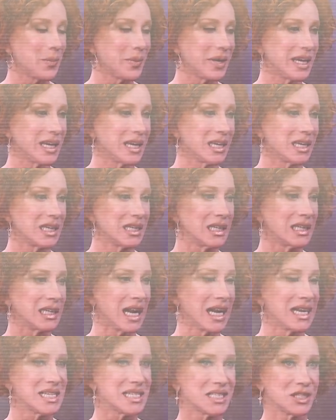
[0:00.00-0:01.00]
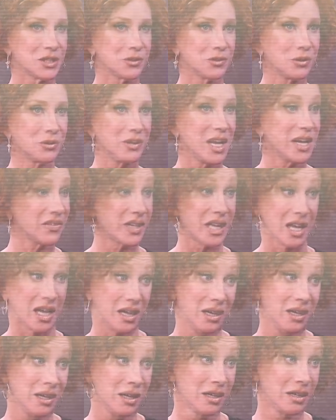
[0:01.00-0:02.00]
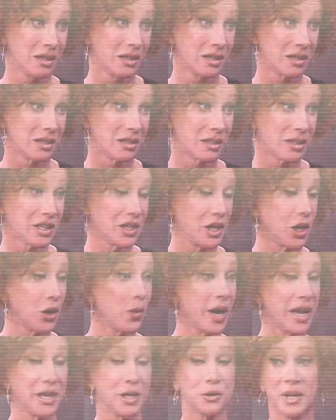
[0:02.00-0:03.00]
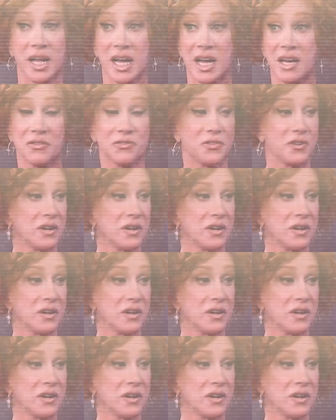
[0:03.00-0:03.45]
I mean, I still don't have a gig. You know, I don't have...